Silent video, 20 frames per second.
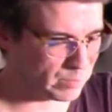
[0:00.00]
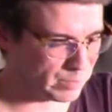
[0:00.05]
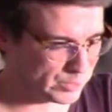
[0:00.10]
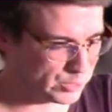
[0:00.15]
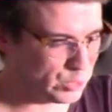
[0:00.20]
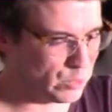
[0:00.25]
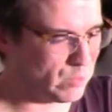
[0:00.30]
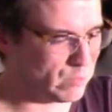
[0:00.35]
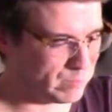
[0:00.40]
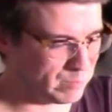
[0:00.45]
but
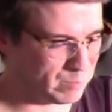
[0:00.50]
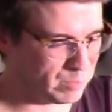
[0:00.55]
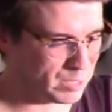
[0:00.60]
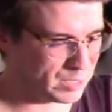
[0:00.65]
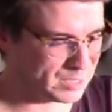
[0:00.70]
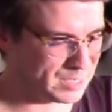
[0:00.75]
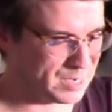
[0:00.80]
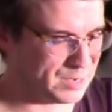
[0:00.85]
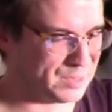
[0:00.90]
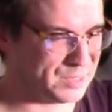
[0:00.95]
two of them
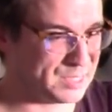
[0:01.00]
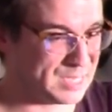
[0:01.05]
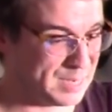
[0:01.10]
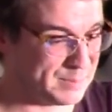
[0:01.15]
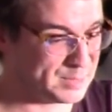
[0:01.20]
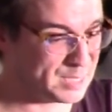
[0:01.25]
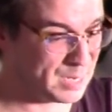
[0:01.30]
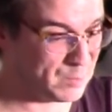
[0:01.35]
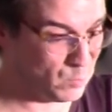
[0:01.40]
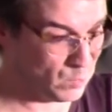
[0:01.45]
plugged in at the same
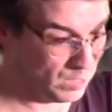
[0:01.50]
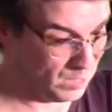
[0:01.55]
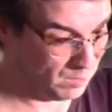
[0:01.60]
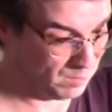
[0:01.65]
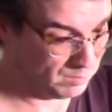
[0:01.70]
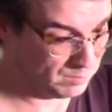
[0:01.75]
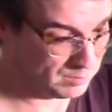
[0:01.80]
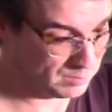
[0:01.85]
time will.